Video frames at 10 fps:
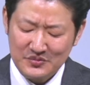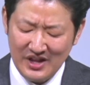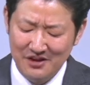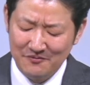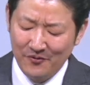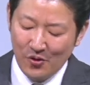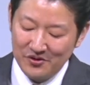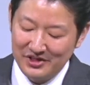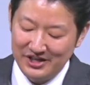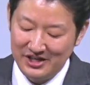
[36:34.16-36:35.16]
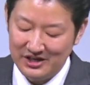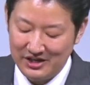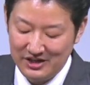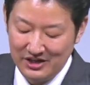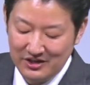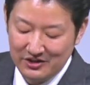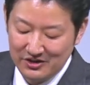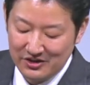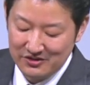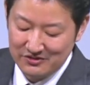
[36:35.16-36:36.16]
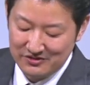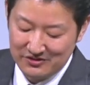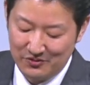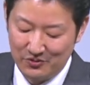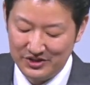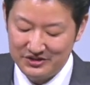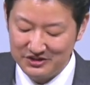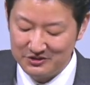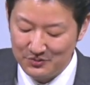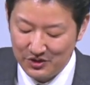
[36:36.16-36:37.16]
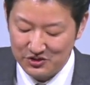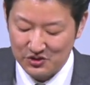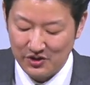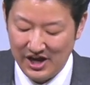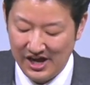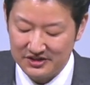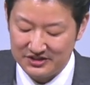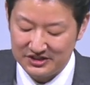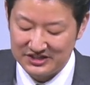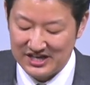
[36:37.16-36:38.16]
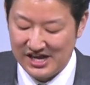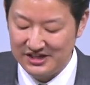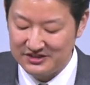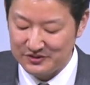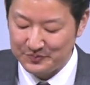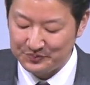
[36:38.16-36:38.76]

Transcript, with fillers: And fourthly, you know, with spiritual exercise,